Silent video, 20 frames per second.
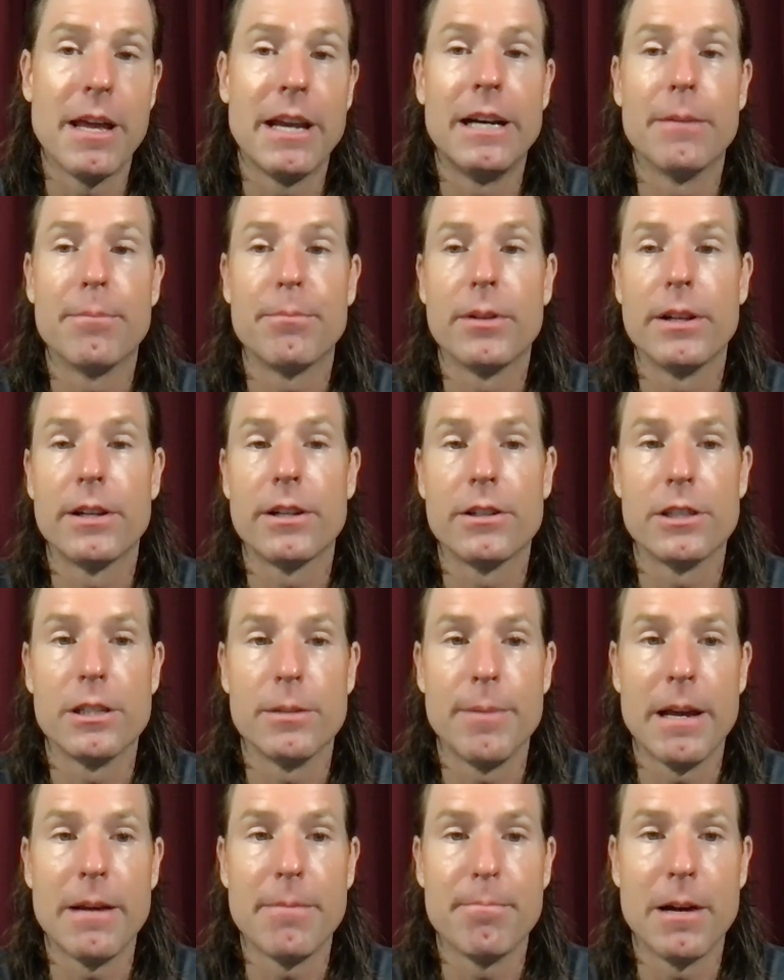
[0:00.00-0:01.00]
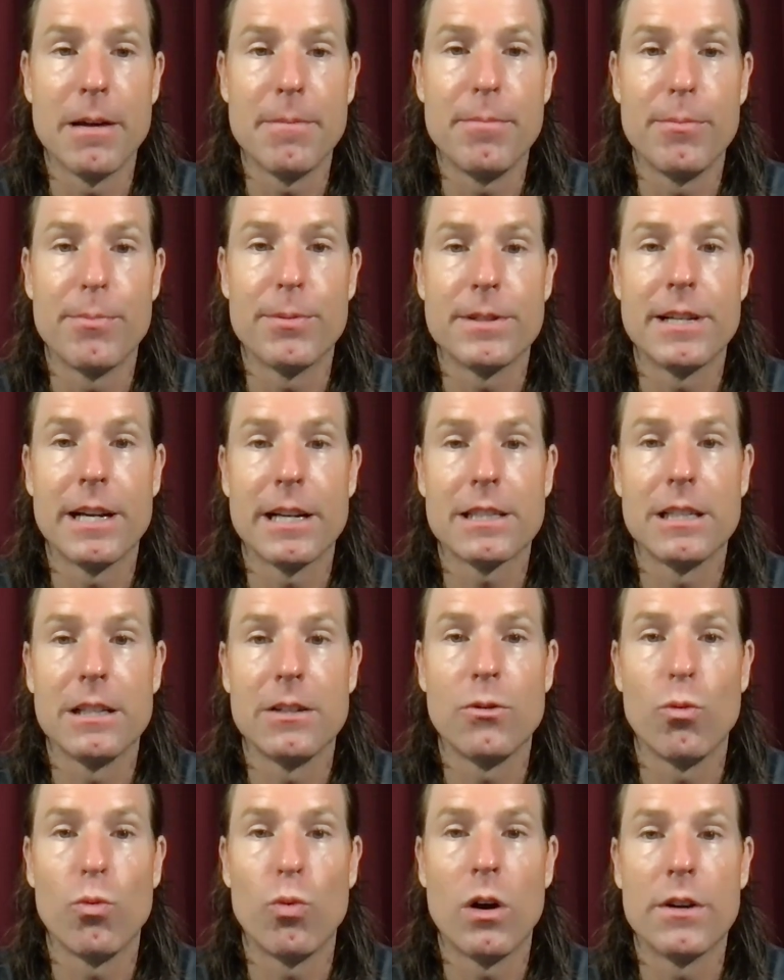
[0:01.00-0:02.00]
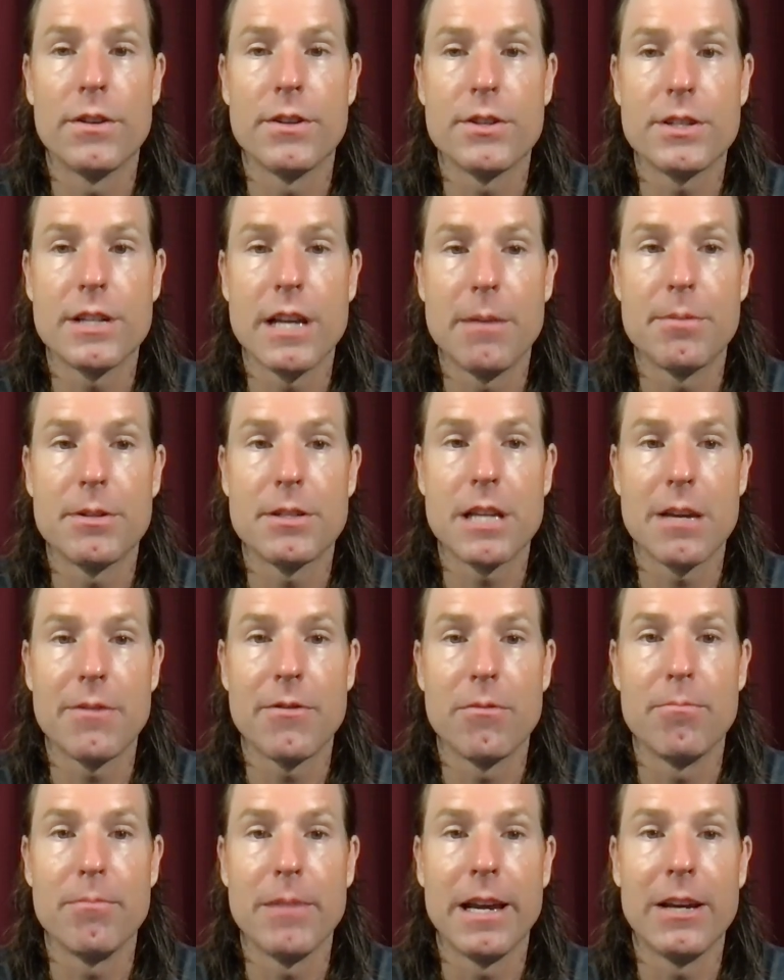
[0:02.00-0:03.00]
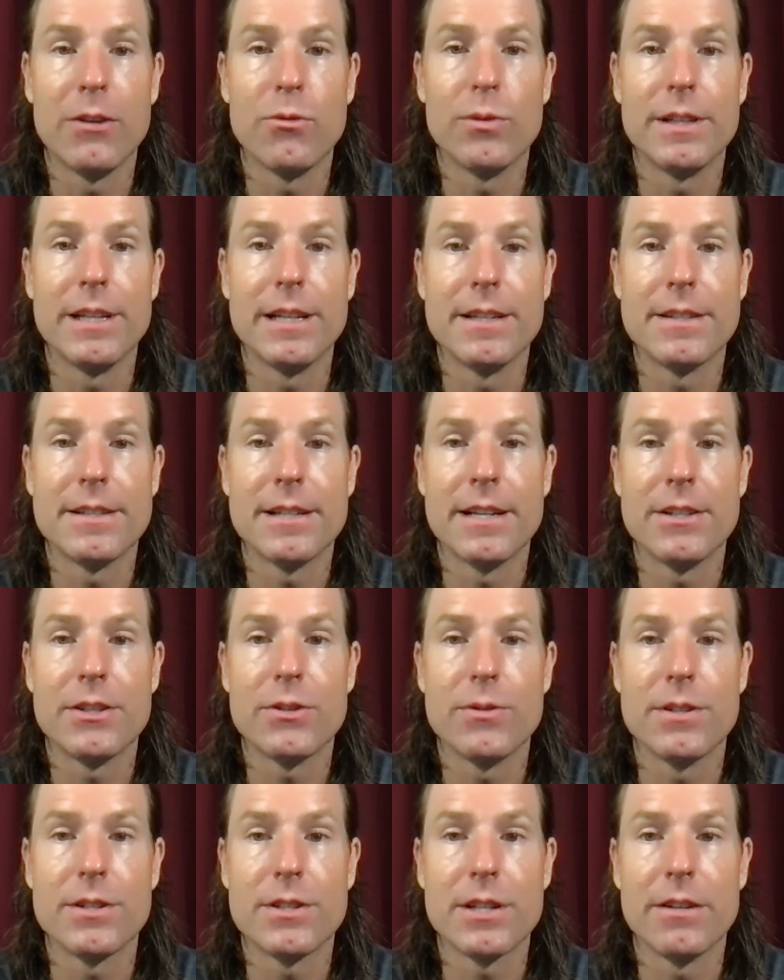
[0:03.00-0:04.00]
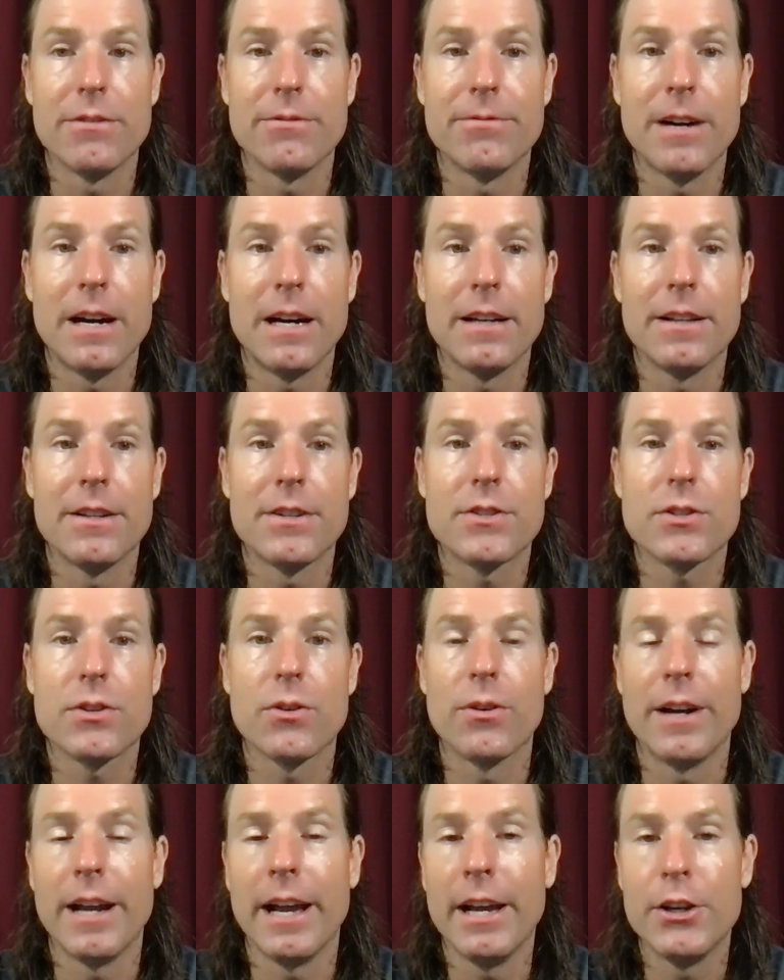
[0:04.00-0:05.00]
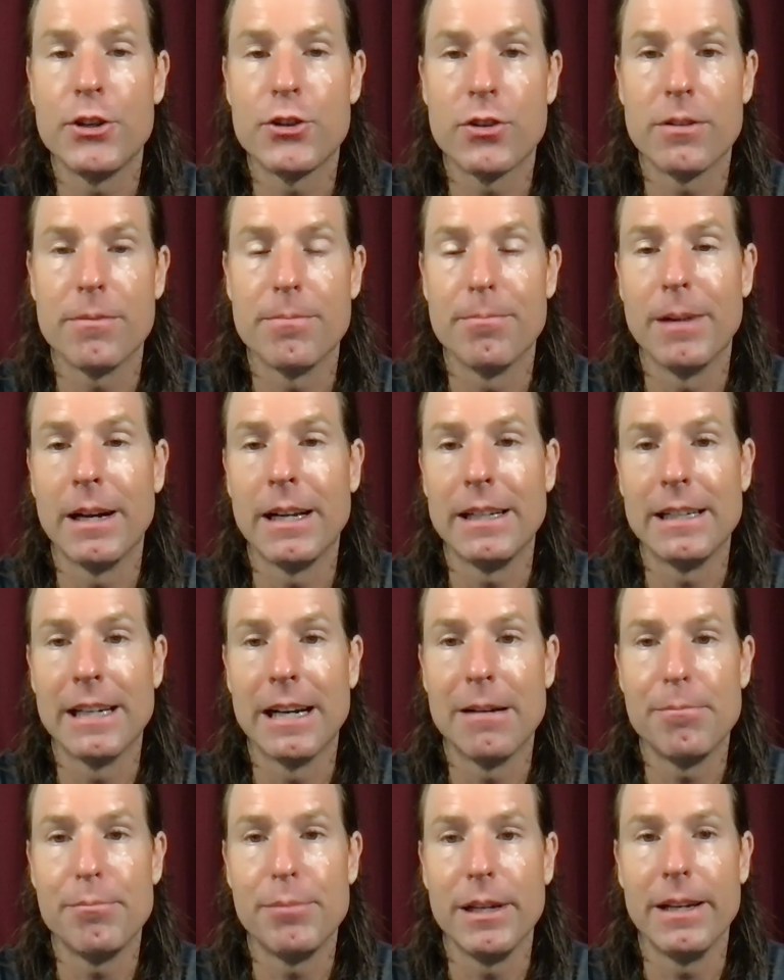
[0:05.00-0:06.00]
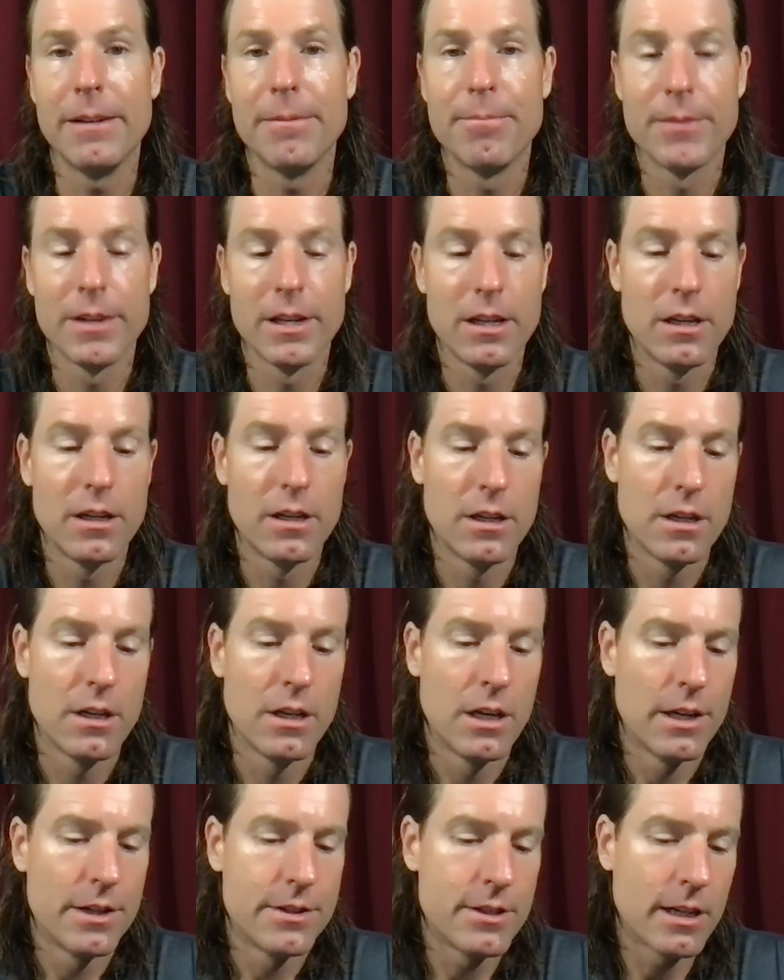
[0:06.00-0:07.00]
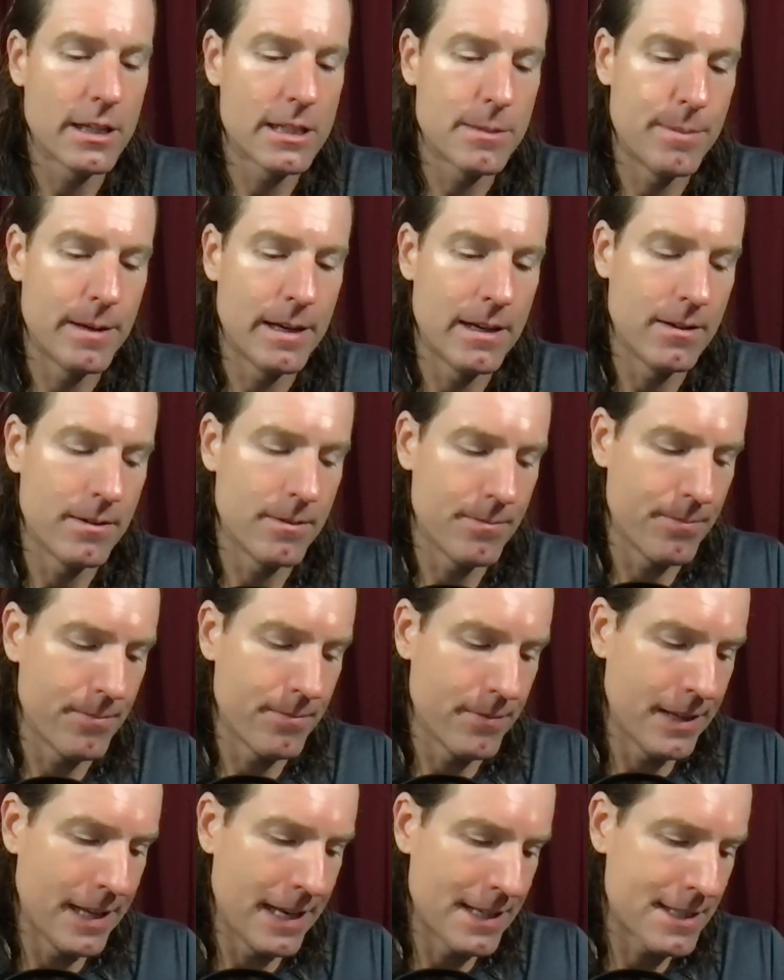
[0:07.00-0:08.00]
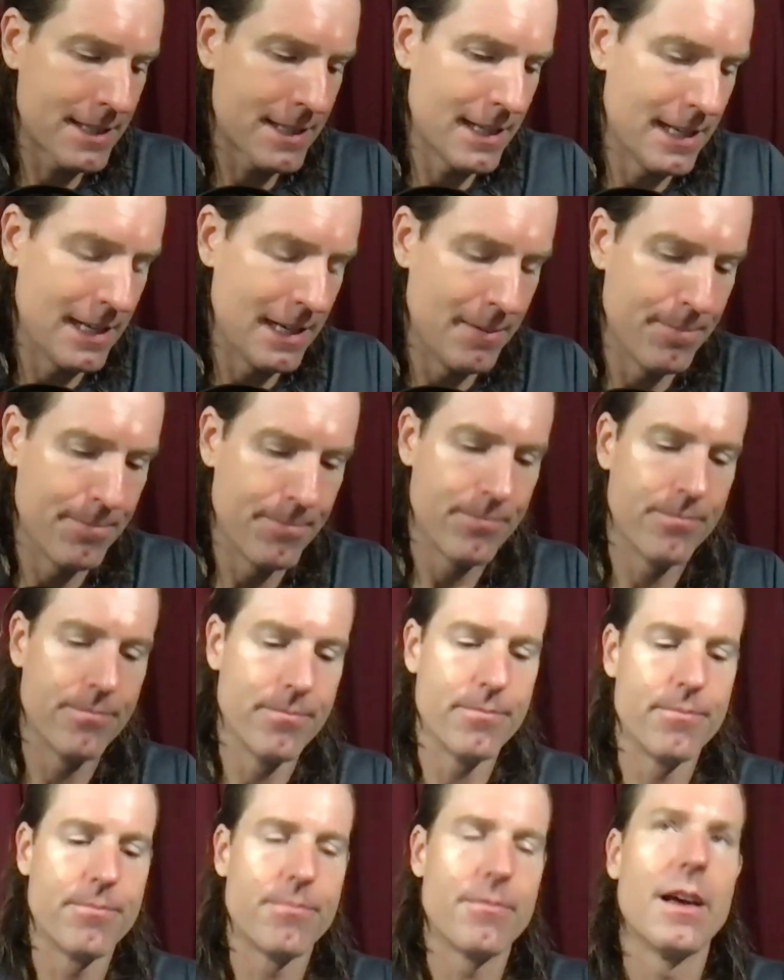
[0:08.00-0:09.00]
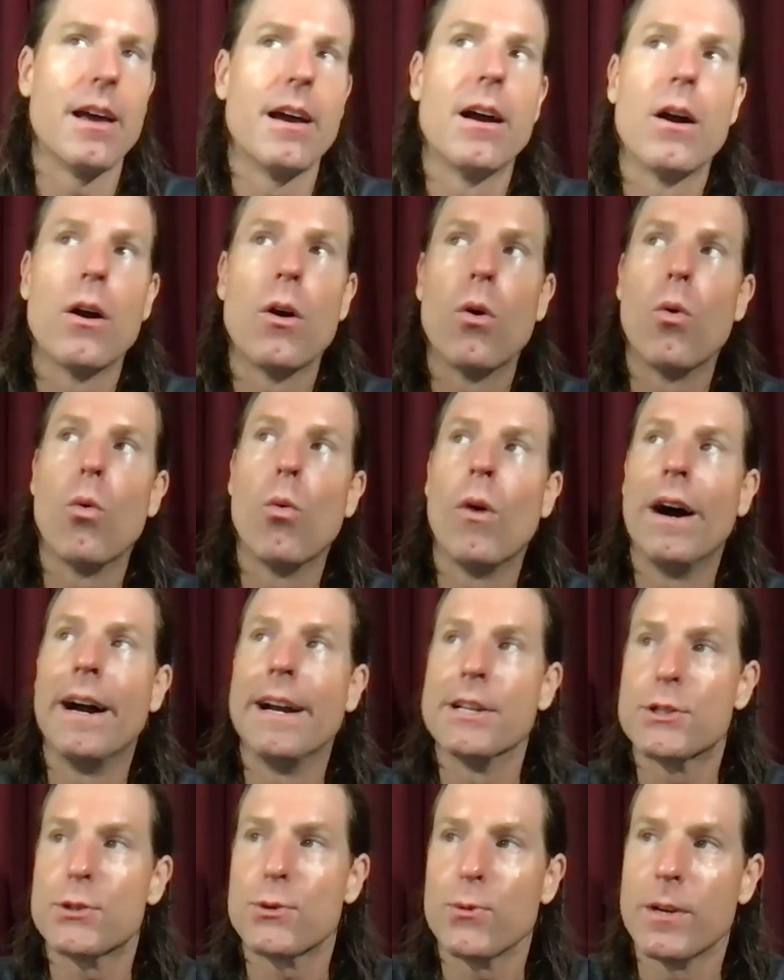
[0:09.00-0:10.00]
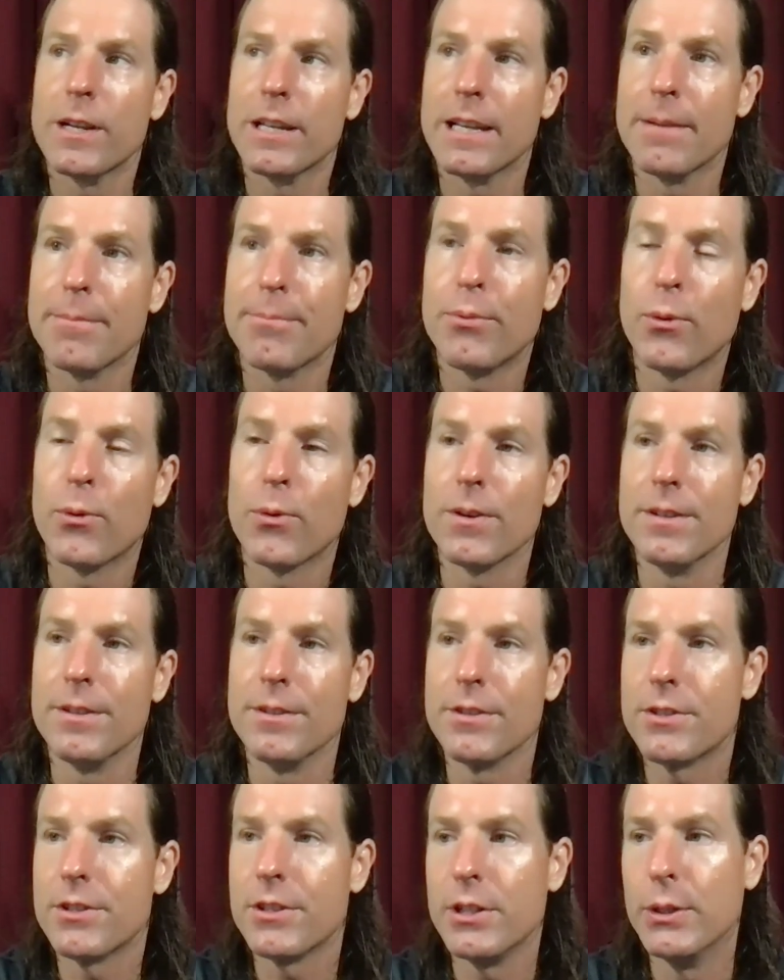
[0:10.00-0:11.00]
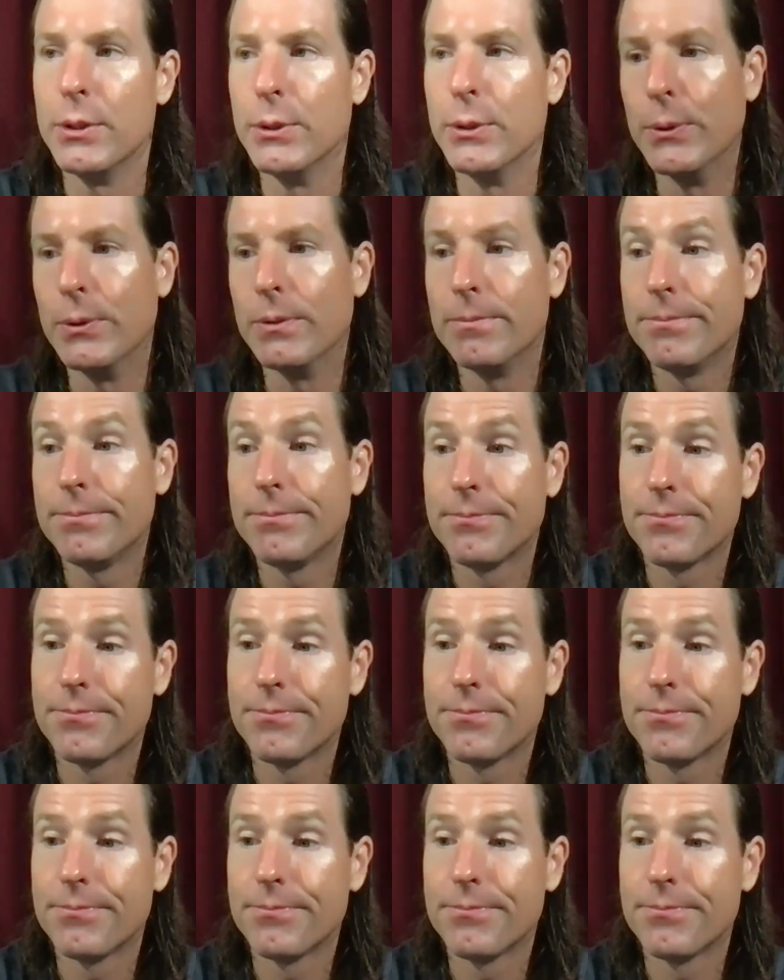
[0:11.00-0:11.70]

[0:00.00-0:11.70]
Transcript: made in a political debate might be protected, while the same statement made with the intent to incite violence or hatred might not be. I talked about last time why it's really important to